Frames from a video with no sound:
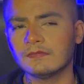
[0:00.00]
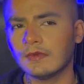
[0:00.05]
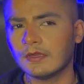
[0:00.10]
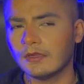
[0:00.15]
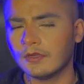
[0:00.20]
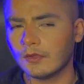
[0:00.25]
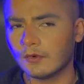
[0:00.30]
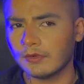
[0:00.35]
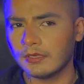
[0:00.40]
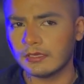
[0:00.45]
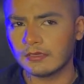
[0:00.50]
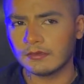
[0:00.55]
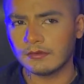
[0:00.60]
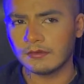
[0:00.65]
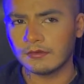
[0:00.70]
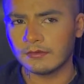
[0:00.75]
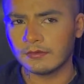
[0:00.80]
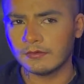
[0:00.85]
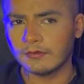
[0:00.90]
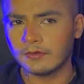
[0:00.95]
don't
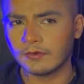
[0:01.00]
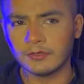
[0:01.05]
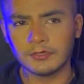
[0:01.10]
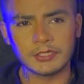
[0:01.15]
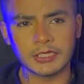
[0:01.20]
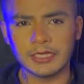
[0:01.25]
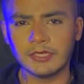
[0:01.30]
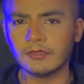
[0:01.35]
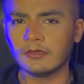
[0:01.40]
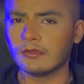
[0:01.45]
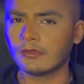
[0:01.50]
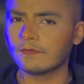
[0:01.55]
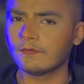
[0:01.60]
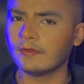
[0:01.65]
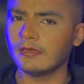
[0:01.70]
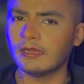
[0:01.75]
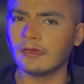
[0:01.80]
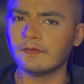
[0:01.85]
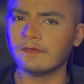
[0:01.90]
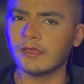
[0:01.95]
try to look for
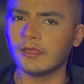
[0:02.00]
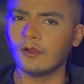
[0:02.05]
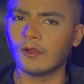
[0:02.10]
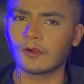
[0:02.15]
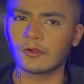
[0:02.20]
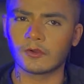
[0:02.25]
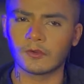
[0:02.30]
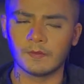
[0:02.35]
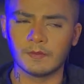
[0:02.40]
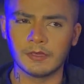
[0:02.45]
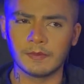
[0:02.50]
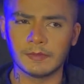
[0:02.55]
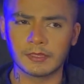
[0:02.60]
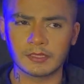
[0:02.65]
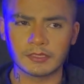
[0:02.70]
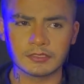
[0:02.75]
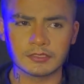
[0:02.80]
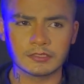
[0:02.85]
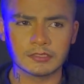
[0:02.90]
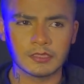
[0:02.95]
love in October,
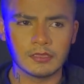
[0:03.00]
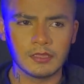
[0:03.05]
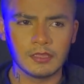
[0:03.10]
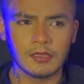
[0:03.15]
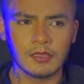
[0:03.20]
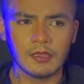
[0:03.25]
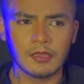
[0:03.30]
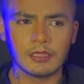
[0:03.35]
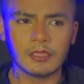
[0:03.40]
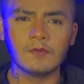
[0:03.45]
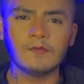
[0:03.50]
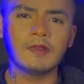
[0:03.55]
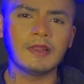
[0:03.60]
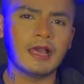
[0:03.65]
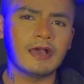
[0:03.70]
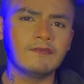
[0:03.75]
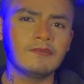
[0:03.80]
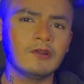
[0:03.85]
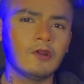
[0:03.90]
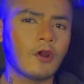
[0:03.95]
because you will
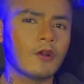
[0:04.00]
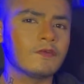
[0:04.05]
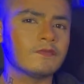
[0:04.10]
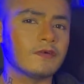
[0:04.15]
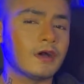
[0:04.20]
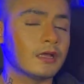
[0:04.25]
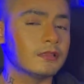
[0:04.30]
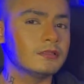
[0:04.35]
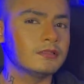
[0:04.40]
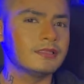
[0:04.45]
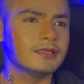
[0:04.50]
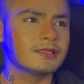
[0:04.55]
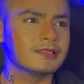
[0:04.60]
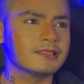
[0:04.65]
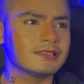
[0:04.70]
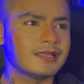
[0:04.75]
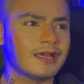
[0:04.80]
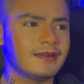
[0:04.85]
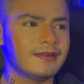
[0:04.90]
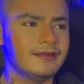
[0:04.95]
have a lot of other
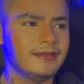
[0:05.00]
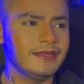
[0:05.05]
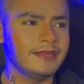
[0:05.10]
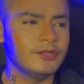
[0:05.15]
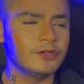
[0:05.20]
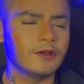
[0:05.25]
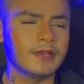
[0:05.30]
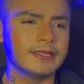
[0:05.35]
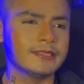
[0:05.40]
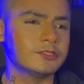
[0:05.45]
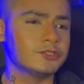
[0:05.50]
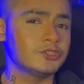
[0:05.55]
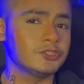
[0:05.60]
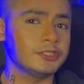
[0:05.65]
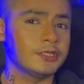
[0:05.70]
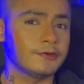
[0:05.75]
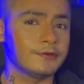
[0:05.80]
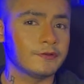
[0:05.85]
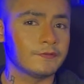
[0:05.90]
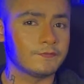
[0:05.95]
things that need your
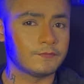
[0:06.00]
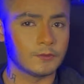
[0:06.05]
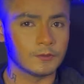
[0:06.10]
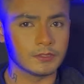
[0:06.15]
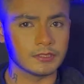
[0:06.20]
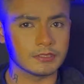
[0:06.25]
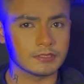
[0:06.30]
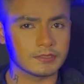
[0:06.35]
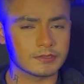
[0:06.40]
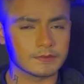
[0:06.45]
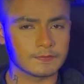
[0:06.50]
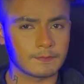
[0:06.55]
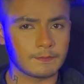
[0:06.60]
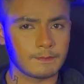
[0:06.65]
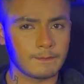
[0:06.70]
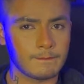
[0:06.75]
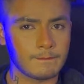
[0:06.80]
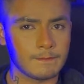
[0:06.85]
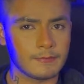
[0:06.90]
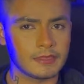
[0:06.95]
energy and your focus.
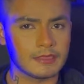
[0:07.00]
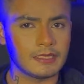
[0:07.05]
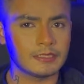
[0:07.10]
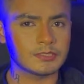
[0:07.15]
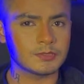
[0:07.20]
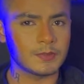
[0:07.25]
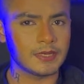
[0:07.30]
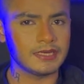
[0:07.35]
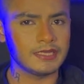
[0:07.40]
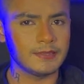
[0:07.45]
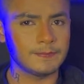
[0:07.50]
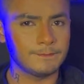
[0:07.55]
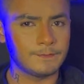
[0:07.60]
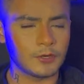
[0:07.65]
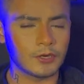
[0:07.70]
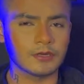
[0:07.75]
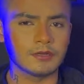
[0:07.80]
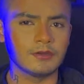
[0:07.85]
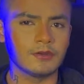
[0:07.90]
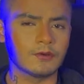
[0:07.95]
That's very
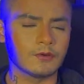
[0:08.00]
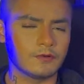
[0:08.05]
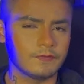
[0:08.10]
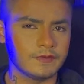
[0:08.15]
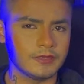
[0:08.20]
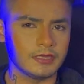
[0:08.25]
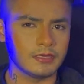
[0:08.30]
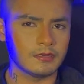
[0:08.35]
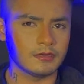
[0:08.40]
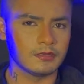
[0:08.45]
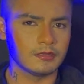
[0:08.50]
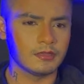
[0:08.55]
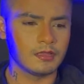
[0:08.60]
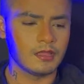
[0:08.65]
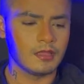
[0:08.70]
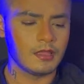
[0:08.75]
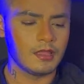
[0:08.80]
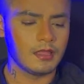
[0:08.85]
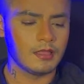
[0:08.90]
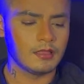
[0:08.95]
important over here.
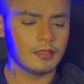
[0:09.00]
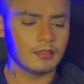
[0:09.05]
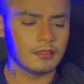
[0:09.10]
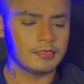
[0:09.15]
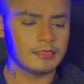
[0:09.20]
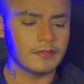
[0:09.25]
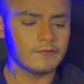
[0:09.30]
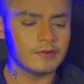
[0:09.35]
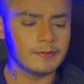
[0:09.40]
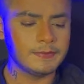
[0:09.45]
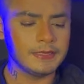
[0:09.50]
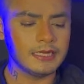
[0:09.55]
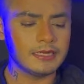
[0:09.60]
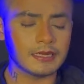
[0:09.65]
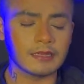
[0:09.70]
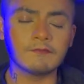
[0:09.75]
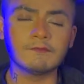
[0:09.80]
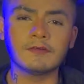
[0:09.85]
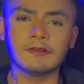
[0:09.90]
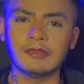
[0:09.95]
There will be
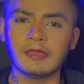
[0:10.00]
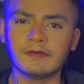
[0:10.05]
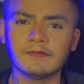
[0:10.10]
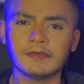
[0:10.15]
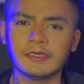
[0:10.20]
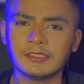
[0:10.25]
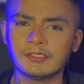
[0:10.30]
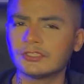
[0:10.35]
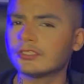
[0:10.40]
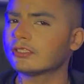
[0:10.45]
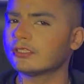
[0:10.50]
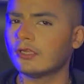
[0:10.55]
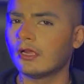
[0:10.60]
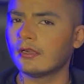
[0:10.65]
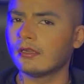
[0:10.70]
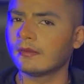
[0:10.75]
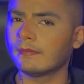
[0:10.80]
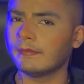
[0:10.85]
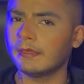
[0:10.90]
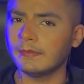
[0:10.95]
time for love. It's just
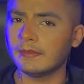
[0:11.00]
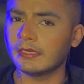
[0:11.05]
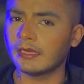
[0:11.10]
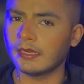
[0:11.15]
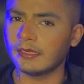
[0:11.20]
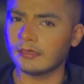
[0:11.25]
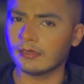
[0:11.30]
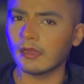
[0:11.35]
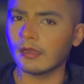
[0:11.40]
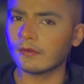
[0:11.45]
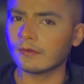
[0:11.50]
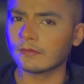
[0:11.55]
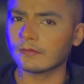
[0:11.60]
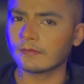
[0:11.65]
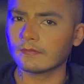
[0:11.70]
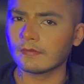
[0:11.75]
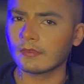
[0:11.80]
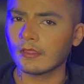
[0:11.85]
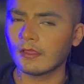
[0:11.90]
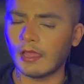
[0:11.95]
not maybe right now.
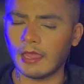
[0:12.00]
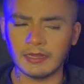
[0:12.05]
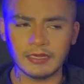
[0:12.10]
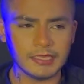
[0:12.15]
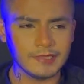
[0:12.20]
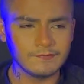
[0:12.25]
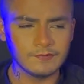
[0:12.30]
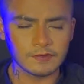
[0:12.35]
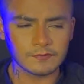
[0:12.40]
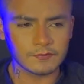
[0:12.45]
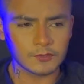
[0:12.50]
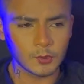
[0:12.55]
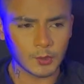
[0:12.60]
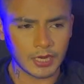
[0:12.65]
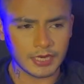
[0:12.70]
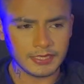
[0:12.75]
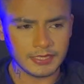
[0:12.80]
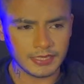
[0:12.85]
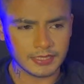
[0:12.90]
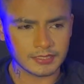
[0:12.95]
And even if you
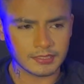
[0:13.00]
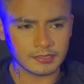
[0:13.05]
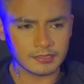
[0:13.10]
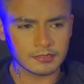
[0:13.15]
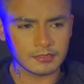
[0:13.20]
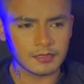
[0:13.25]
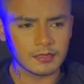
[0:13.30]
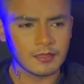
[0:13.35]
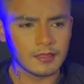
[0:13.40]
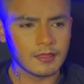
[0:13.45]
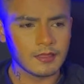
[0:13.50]
are taken,